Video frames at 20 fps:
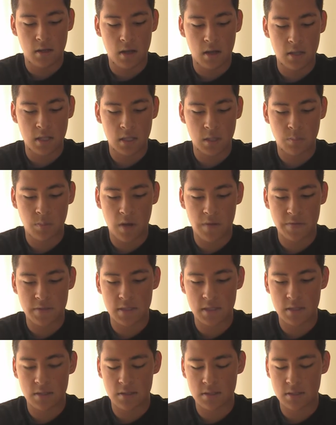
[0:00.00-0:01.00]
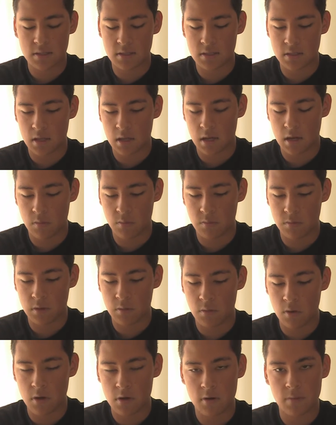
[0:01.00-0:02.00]
Unlike the Prophecy, the
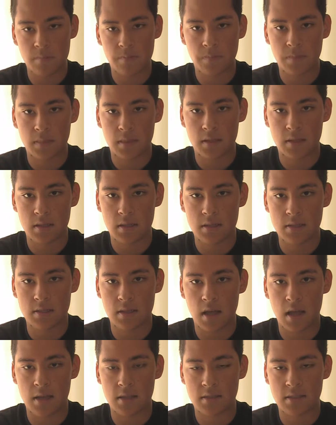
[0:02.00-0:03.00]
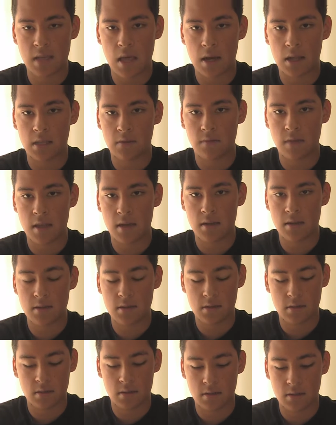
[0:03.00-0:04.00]
rotor is not sound
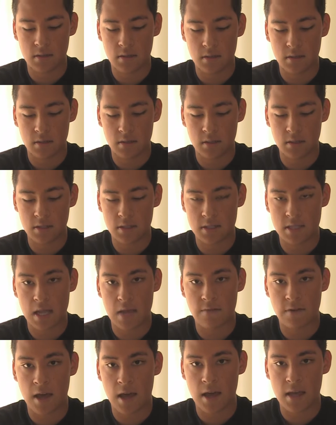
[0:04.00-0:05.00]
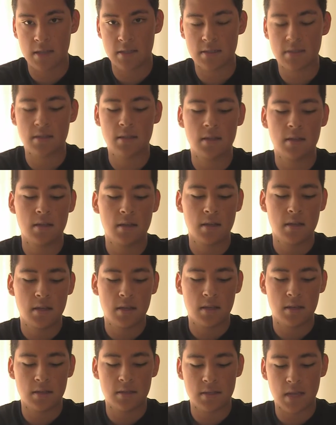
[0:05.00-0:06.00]
activated, neither does it have eyes.
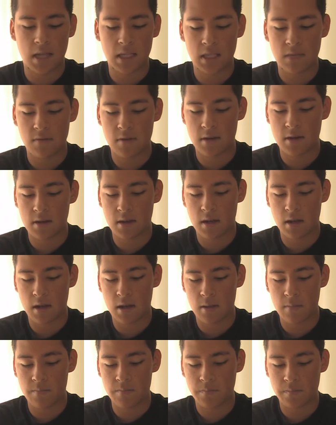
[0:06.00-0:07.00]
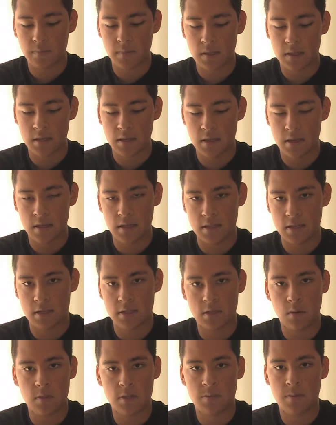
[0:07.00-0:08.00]
It is activated,
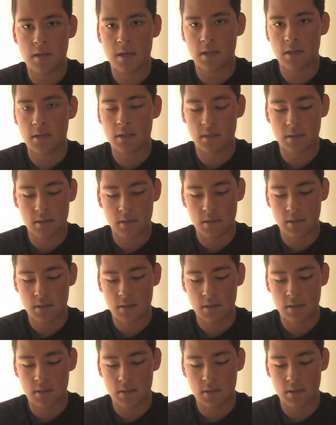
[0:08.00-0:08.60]
it's always spinning